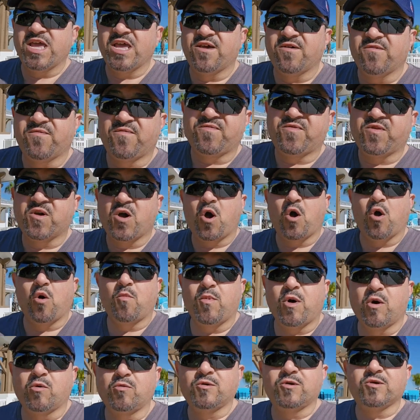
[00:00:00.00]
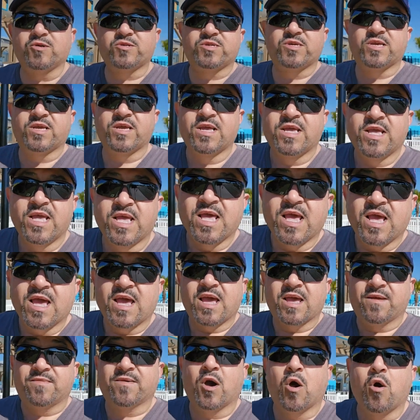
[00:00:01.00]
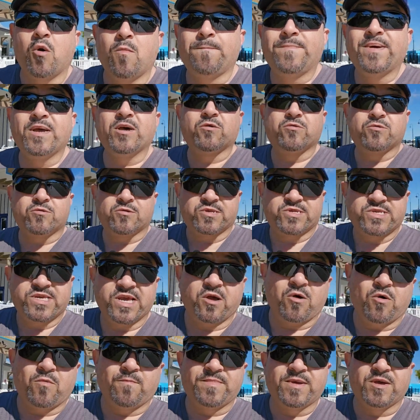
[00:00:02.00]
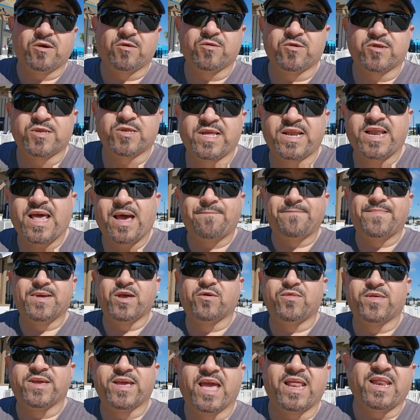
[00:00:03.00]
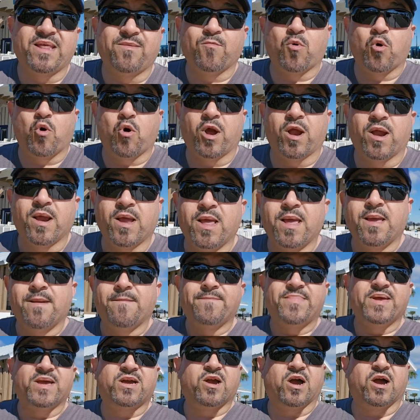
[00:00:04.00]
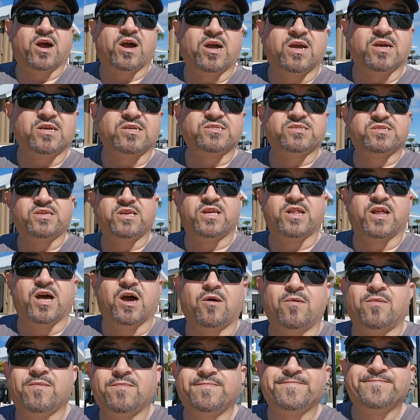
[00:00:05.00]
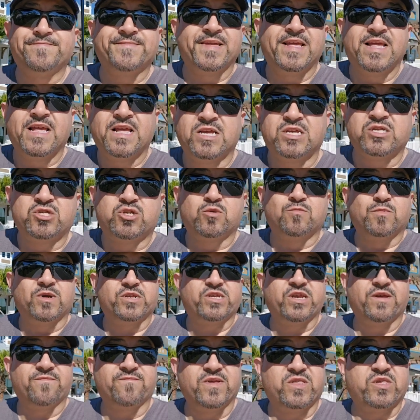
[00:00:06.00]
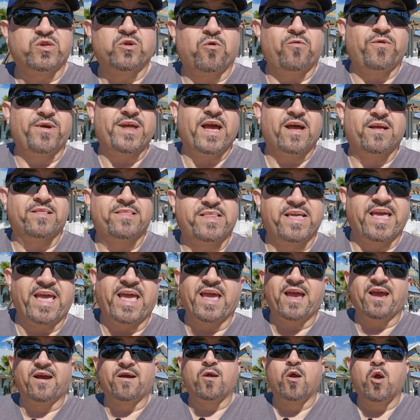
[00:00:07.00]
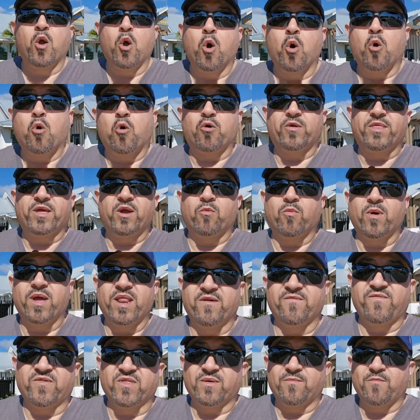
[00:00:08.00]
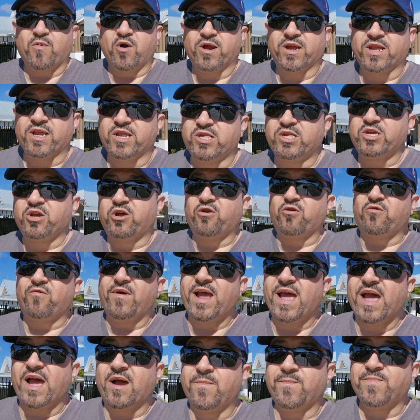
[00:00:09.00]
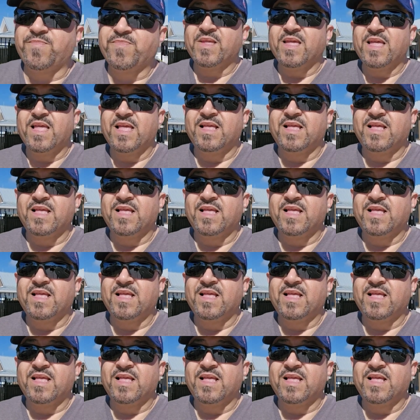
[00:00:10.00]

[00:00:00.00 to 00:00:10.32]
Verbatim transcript: if the home builders, say home builders are not building anymore because, you know, too much inventory out there, or they're waiting for the market to turn around,